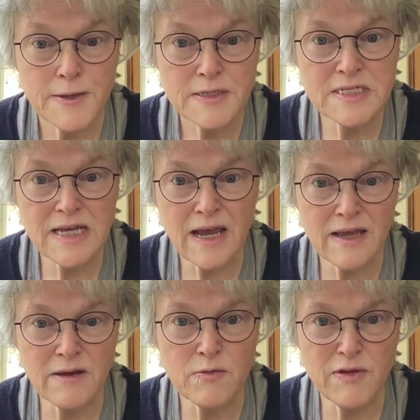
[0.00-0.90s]

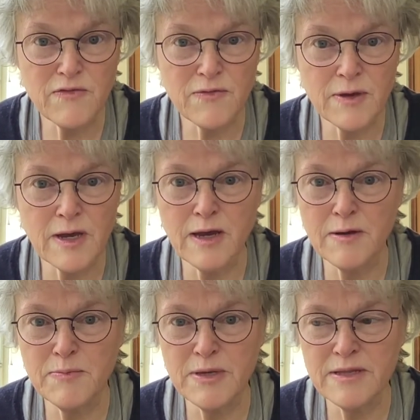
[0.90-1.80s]
saga we've
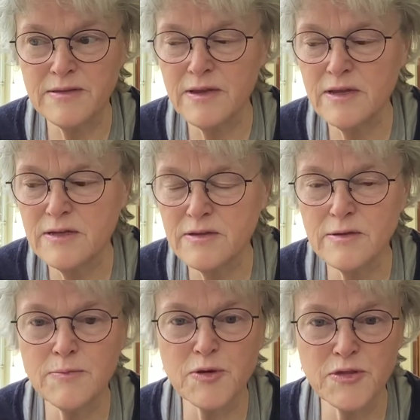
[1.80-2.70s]
been
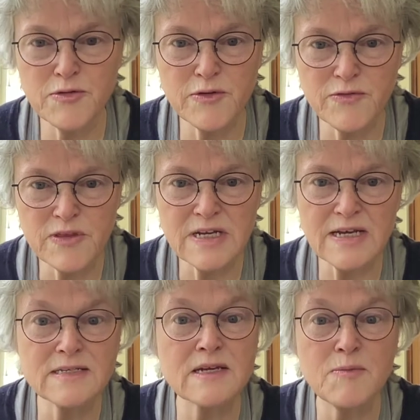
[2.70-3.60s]
put through for the
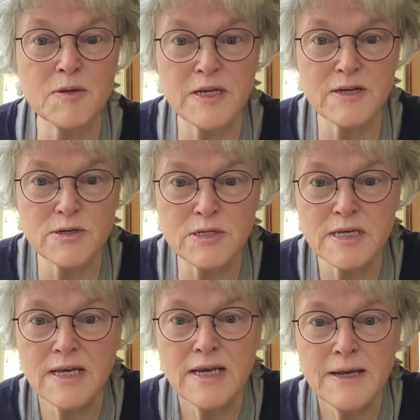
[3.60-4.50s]
last couple of years.
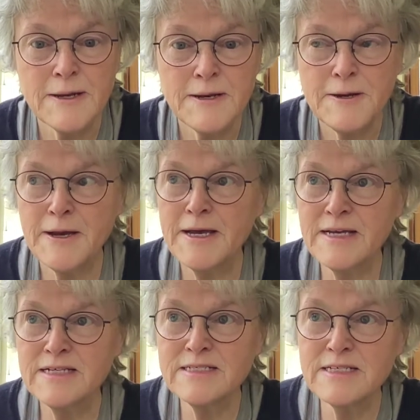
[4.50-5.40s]

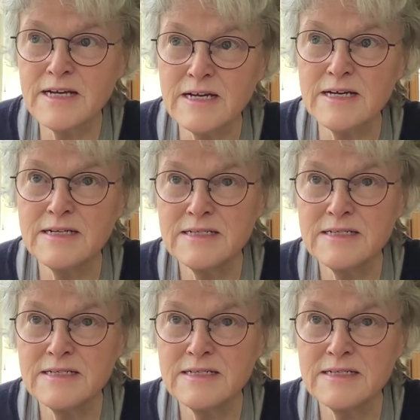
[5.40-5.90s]
And that